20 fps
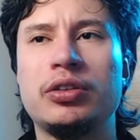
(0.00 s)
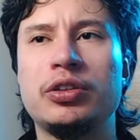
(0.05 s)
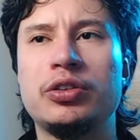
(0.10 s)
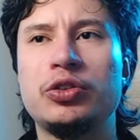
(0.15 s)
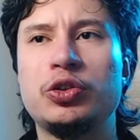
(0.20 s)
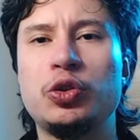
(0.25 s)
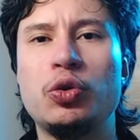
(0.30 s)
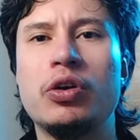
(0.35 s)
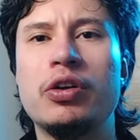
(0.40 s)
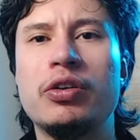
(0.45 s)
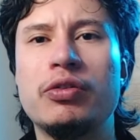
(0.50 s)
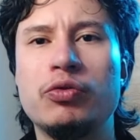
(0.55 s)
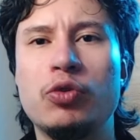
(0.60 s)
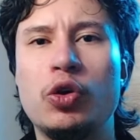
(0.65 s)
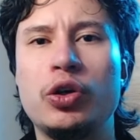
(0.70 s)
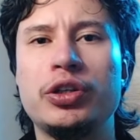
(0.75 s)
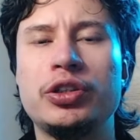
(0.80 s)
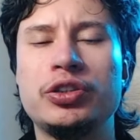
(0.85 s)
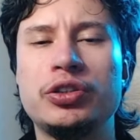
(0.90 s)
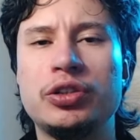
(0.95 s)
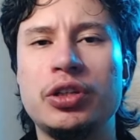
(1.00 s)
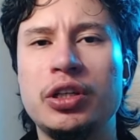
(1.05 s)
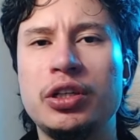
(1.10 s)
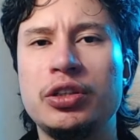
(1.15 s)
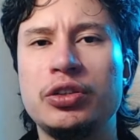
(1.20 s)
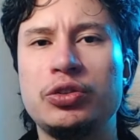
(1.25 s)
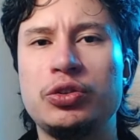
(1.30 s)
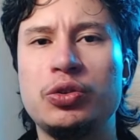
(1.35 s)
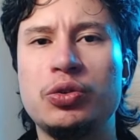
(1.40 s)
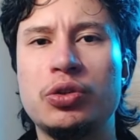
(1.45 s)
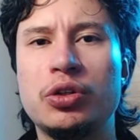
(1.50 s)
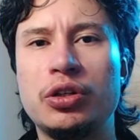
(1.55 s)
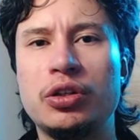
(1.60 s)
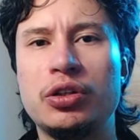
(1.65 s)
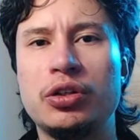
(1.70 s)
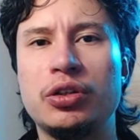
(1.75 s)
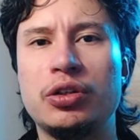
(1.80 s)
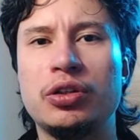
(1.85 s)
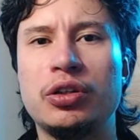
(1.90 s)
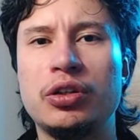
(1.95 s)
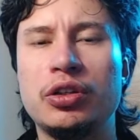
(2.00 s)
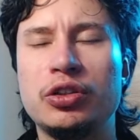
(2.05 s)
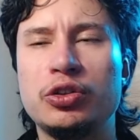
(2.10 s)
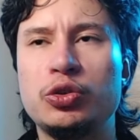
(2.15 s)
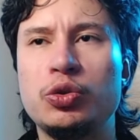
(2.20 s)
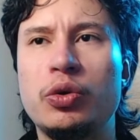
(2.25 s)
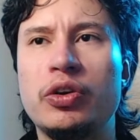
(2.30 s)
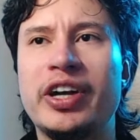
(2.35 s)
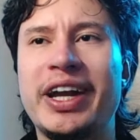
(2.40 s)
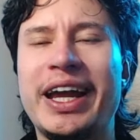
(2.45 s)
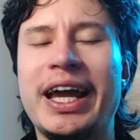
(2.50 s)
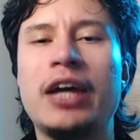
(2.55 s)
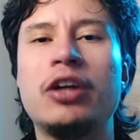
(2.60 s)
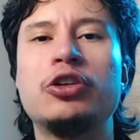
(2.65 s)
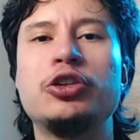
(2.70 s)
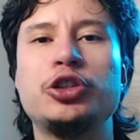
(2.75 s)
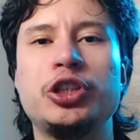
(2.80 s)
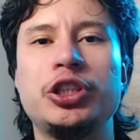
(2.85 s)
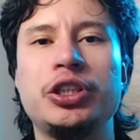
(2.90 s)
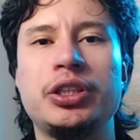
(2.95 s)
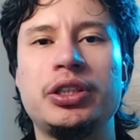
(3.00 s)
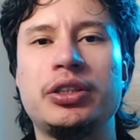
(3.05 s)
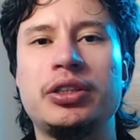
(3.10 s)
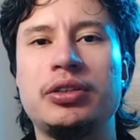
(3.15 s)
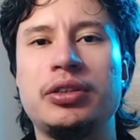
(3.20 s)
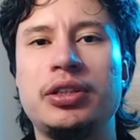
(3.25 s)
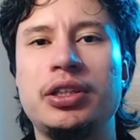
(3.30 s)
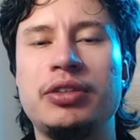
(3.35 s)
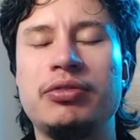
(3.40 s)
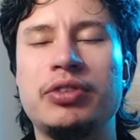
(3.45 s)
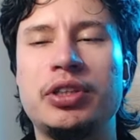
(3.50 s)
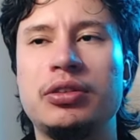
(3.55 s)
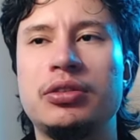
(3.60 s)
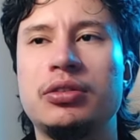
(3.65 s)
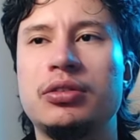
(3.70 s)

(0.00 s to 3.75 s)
to her voice, to her to her energy even.